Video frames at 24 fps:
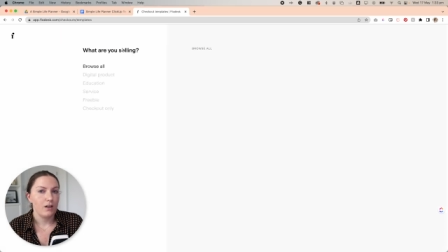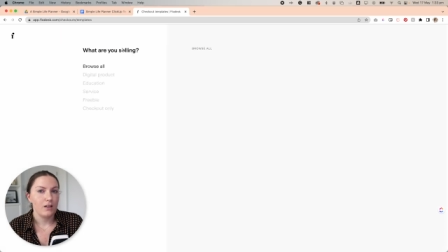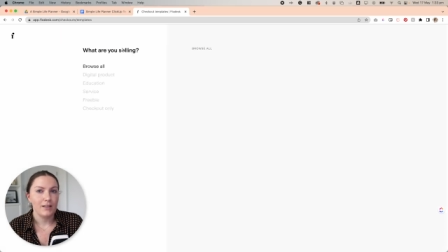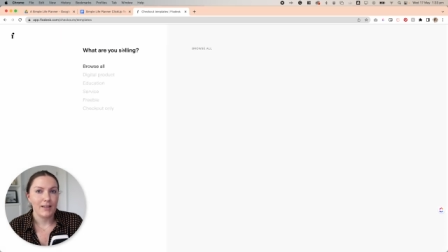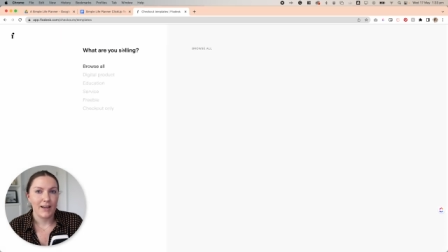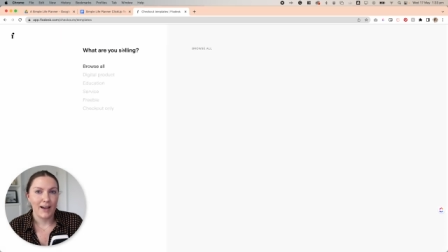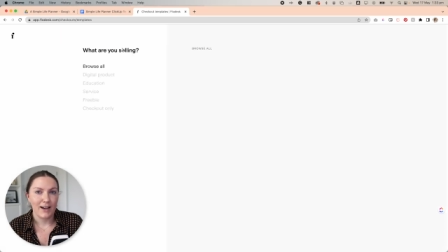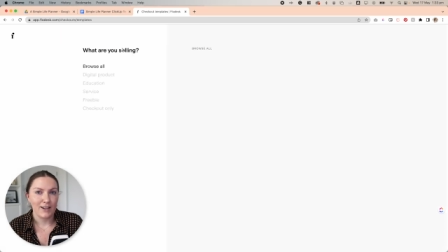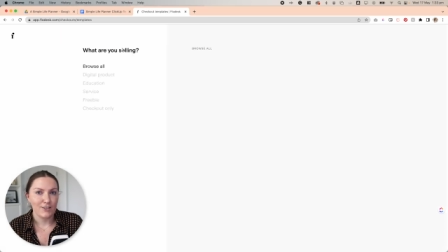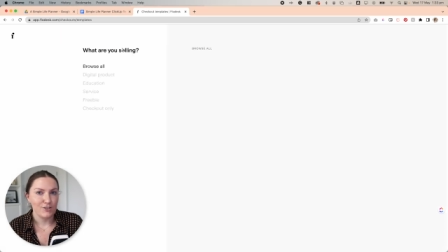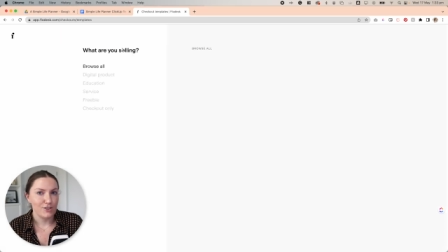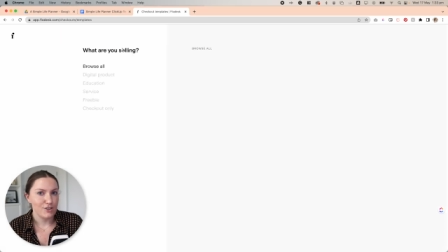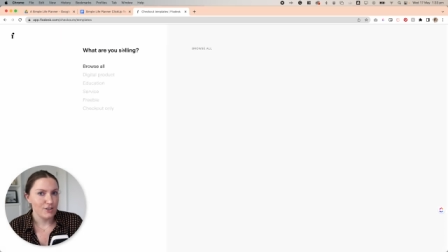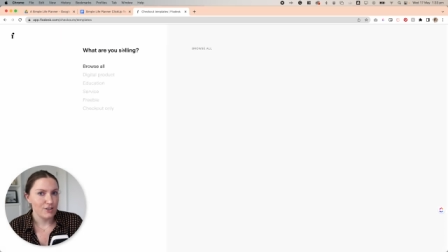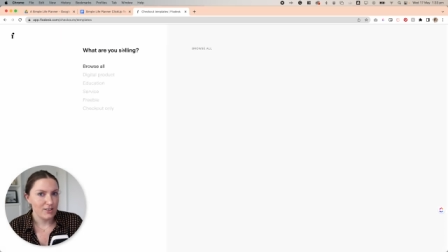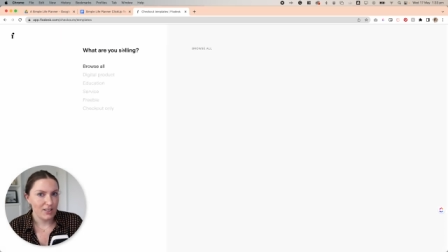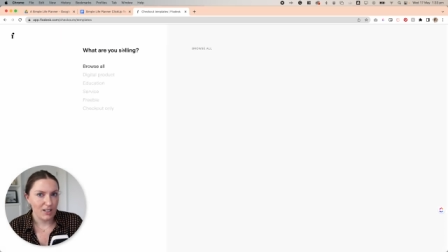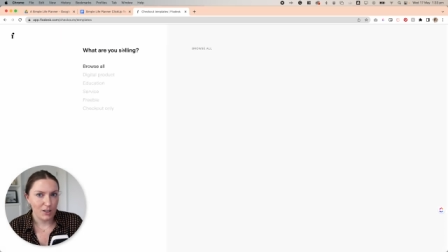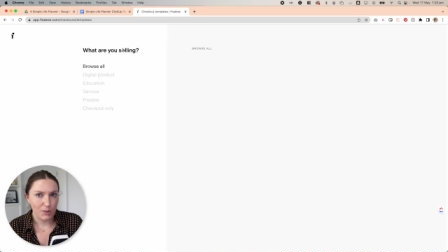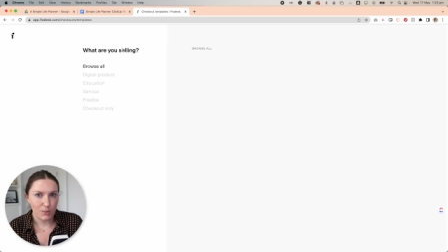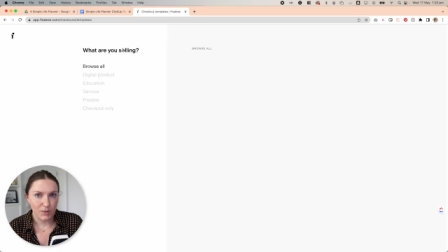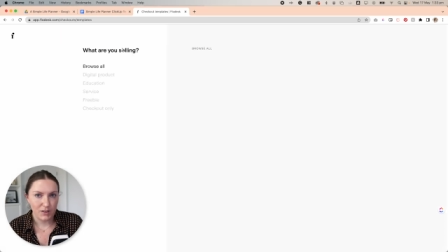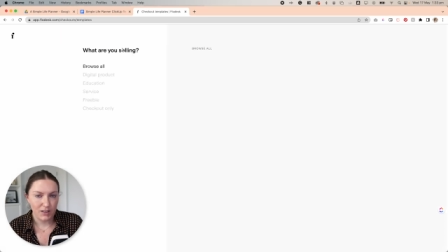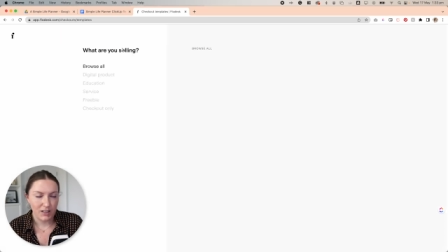Now, just
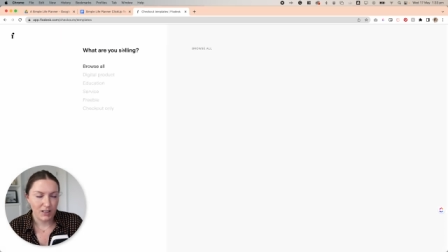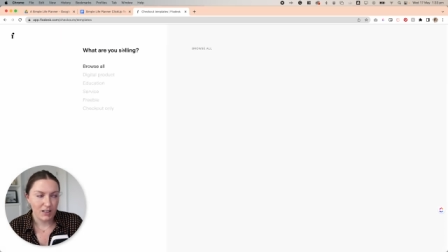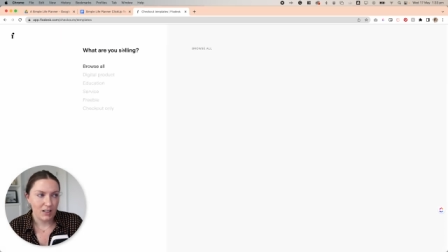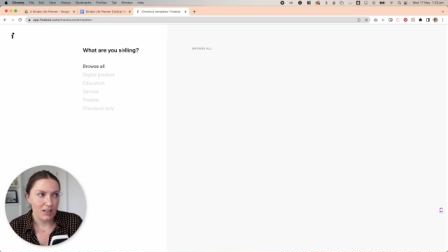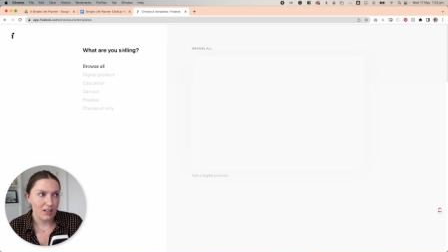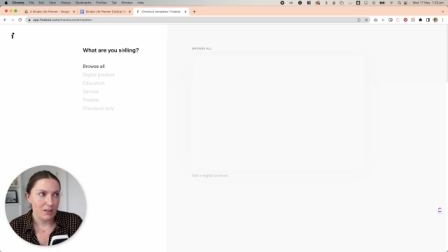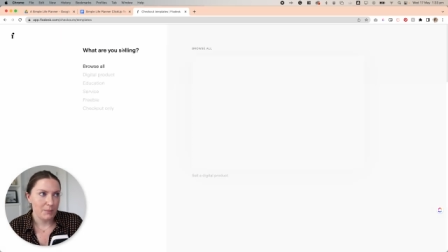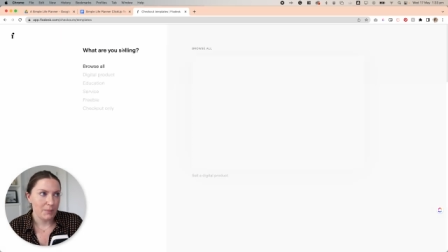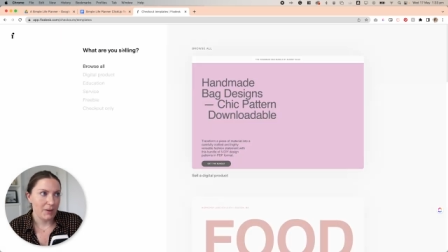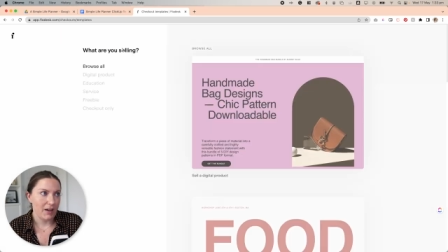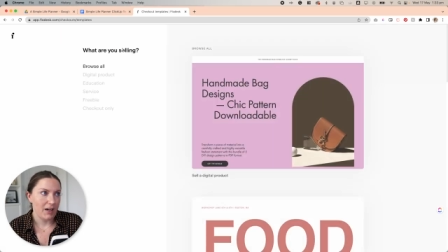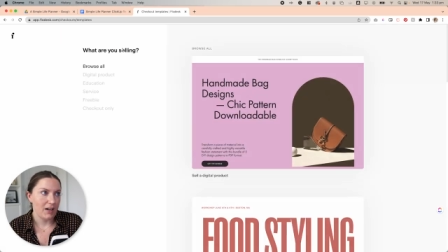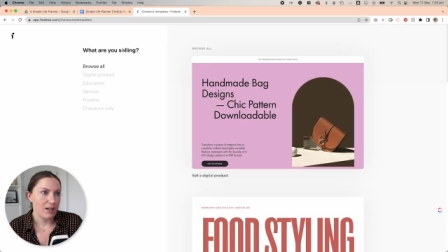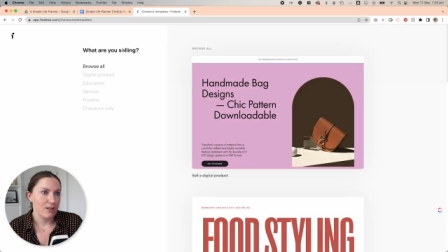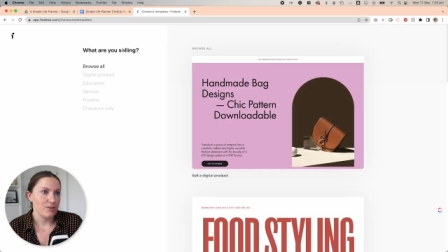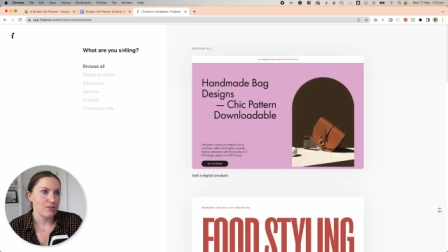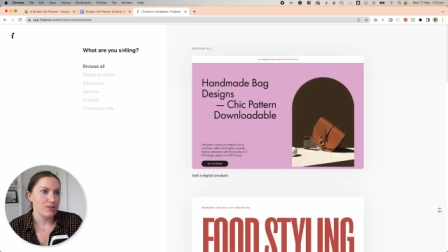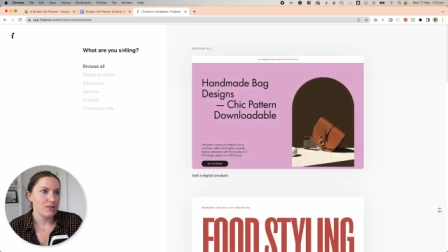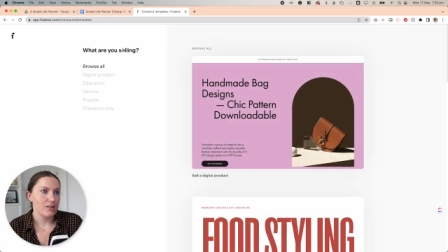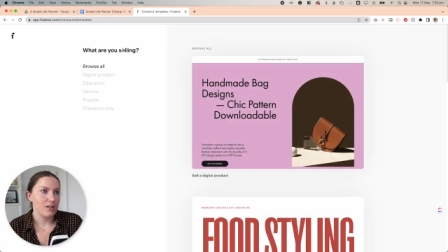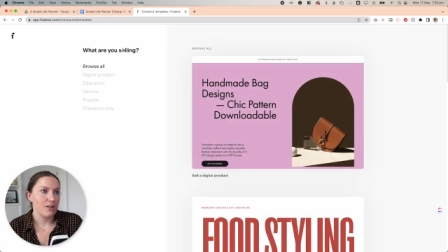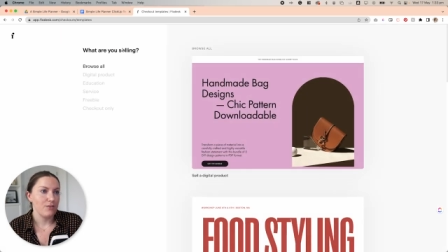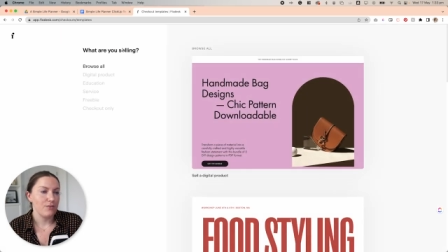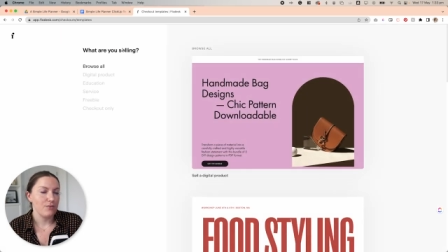like with the
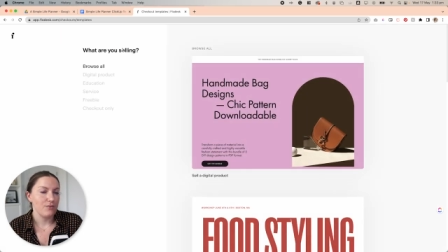emails,